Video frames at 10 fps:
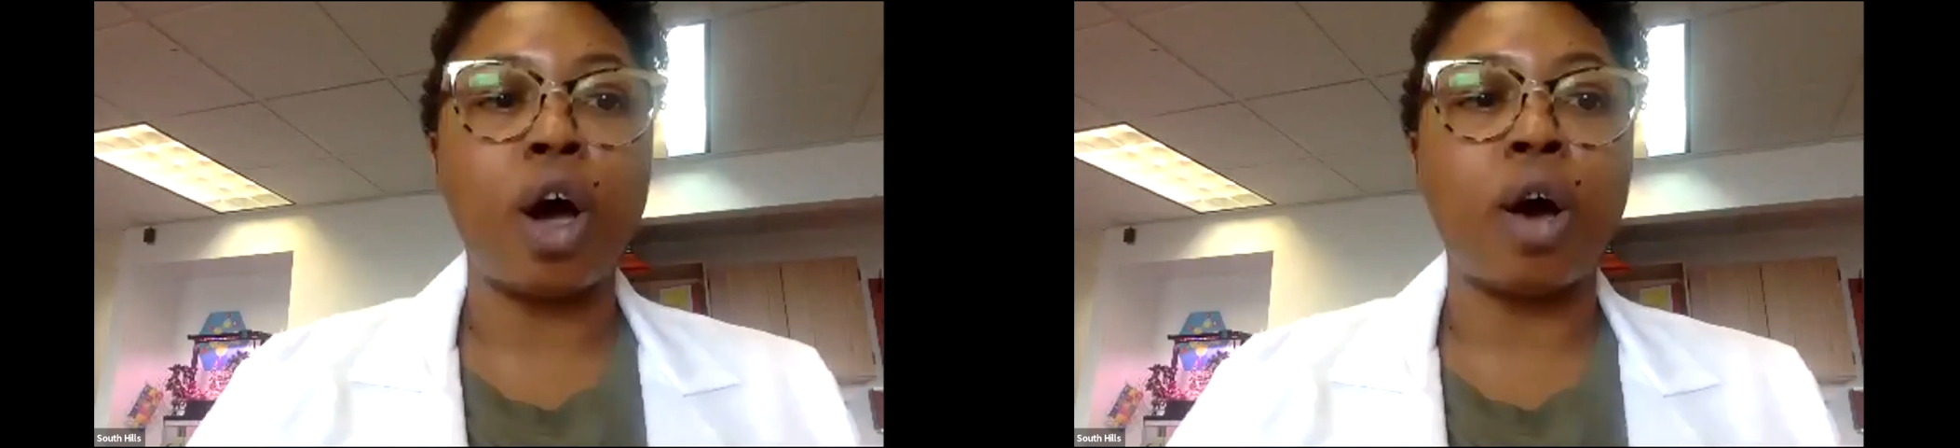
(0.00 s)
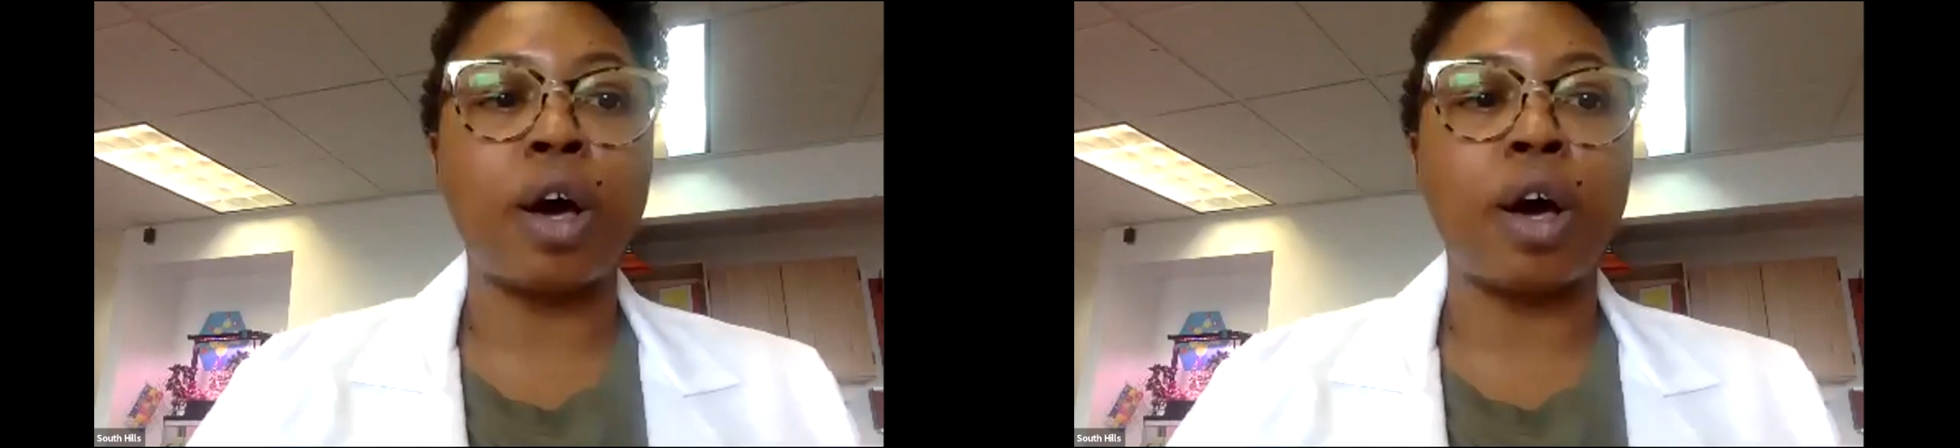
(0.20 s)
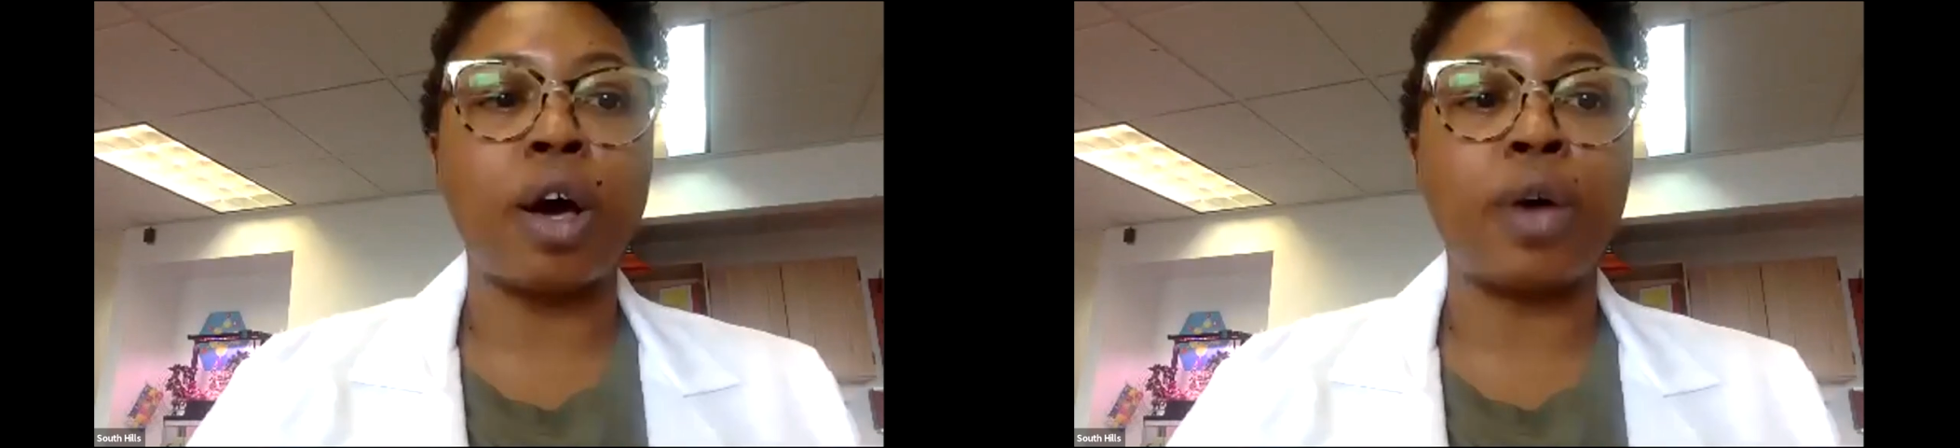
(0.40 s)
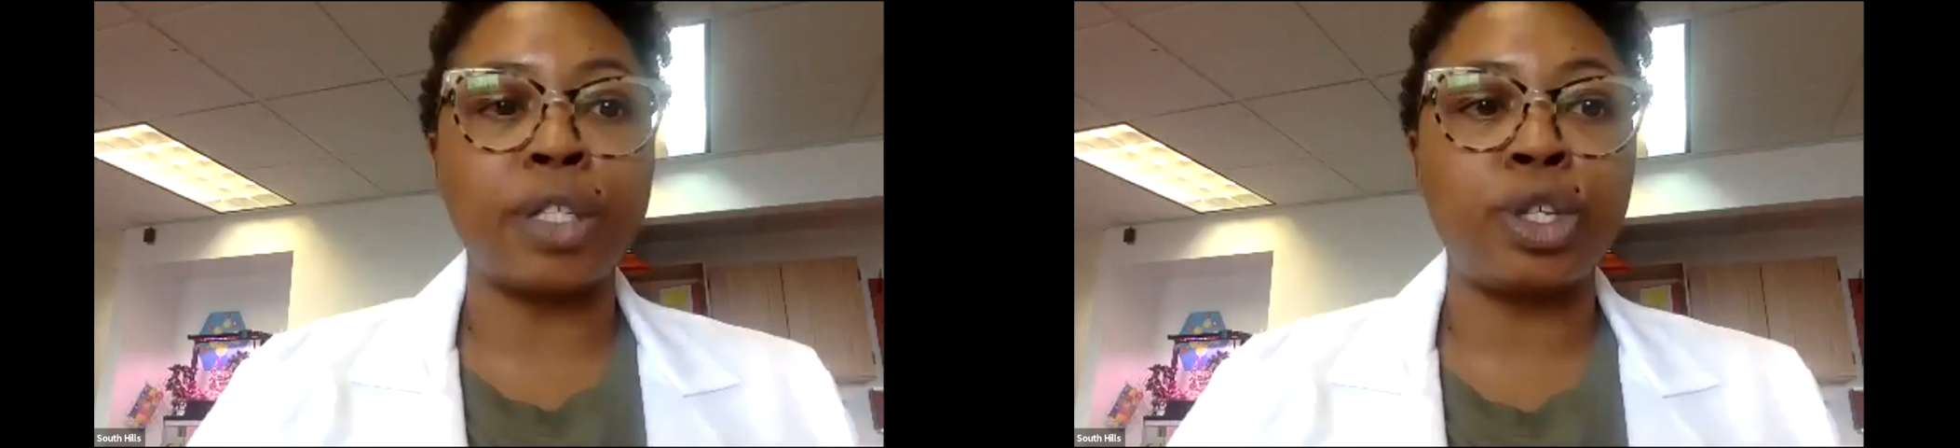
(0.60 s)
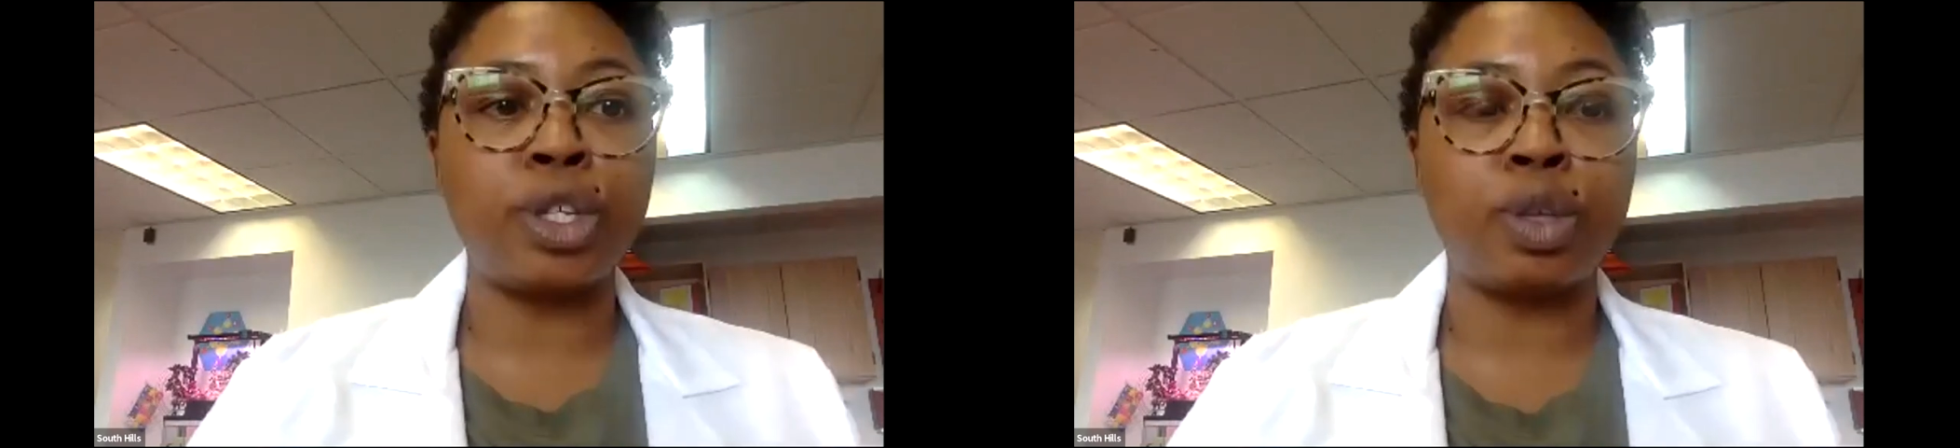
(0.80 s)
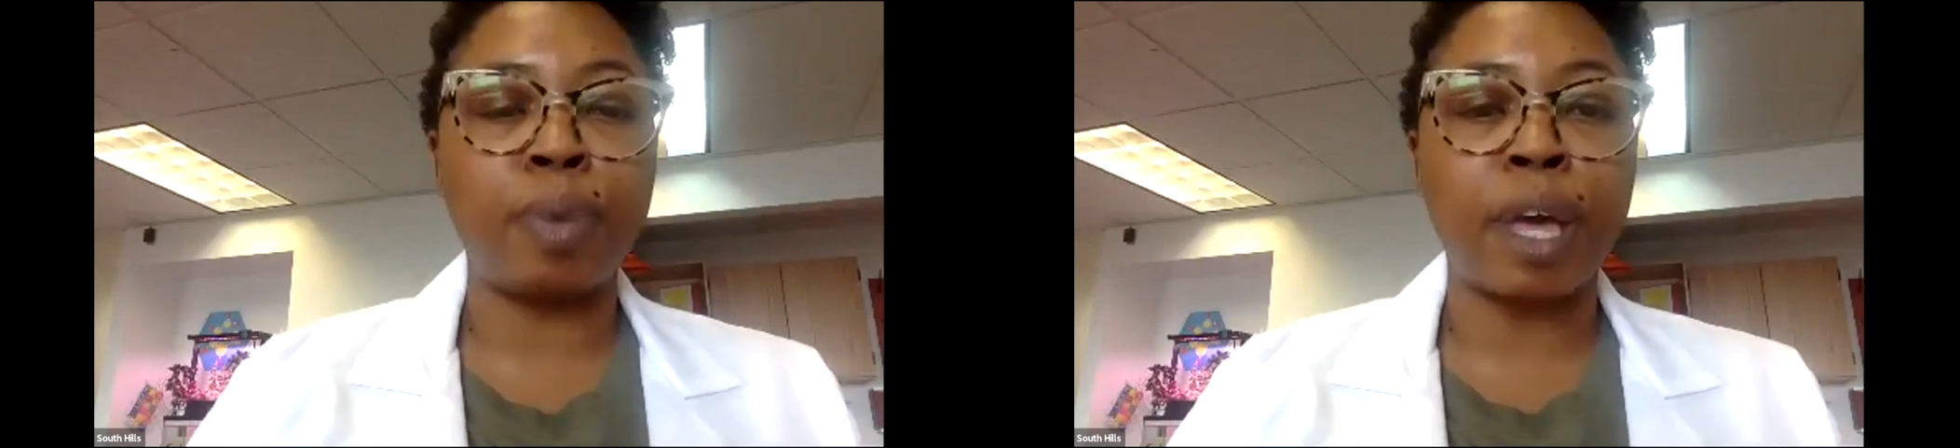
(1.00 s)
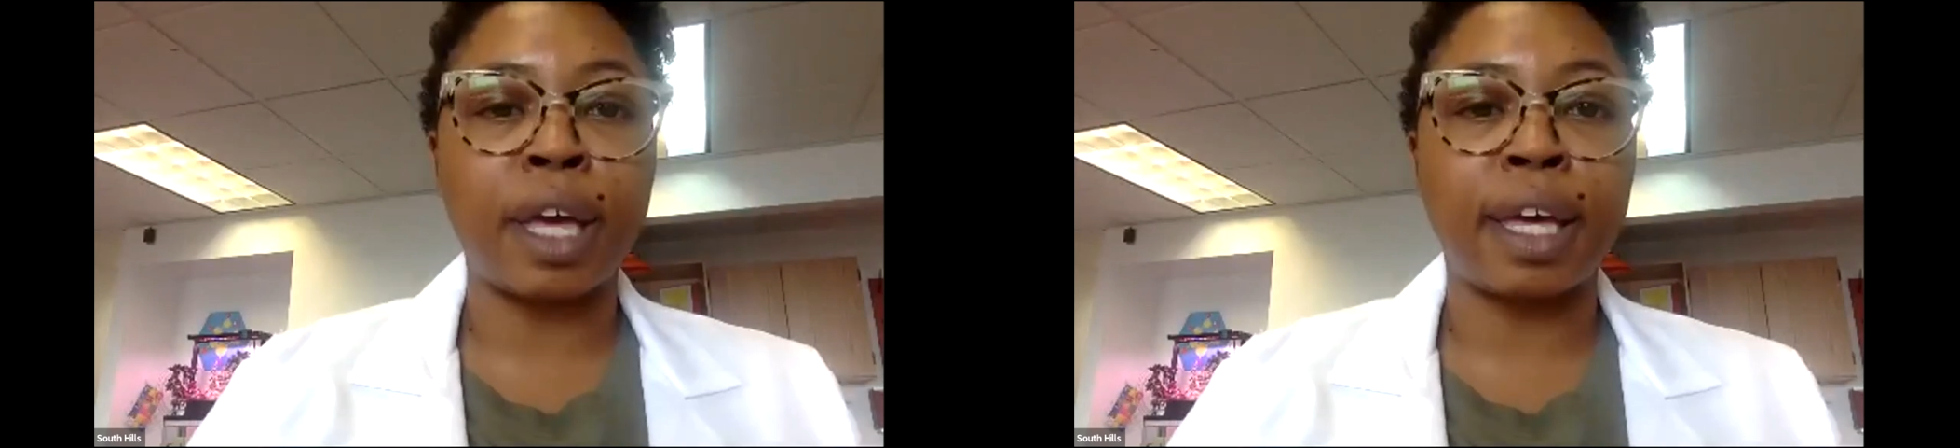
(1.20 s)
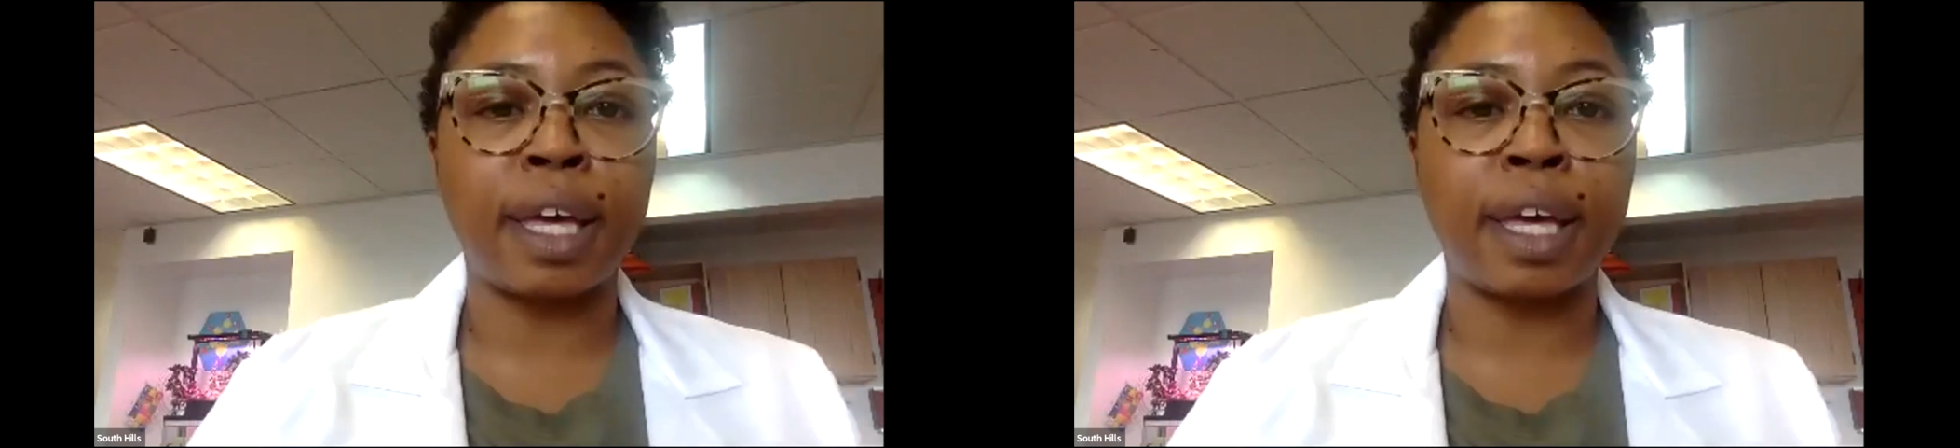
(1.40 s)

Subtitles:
on 1 toothpick,